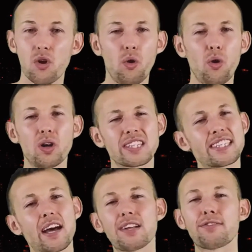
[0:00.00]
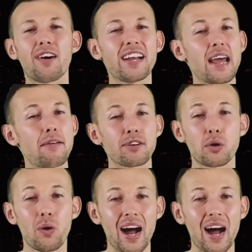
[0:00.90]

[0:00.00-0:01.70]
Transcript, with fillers: or Certified Ethical